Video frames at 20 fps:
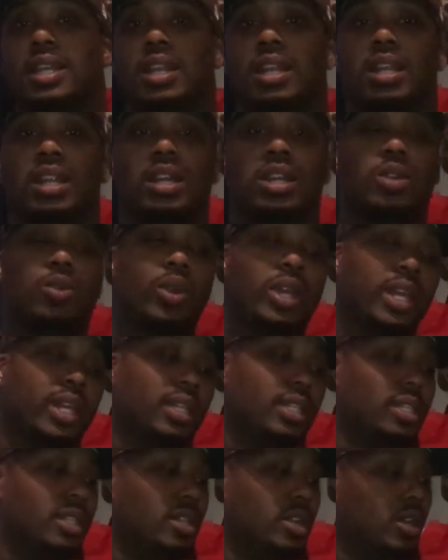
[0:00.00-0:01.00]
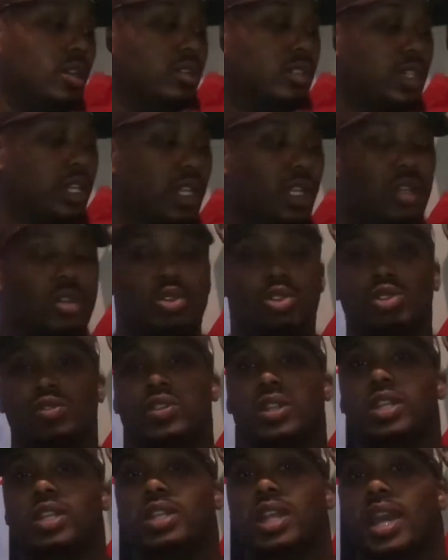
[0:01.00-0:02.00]
Look quick, you know, sneaker news
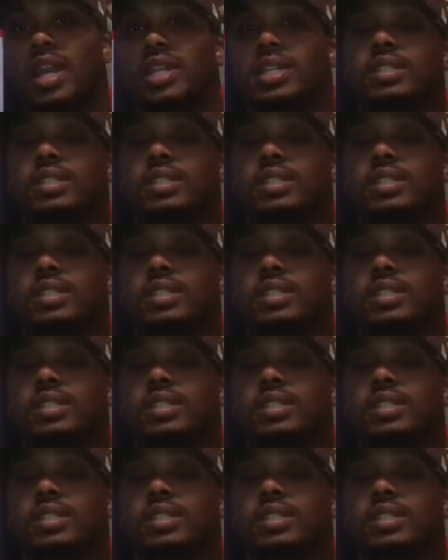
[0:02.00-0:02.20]
for the day.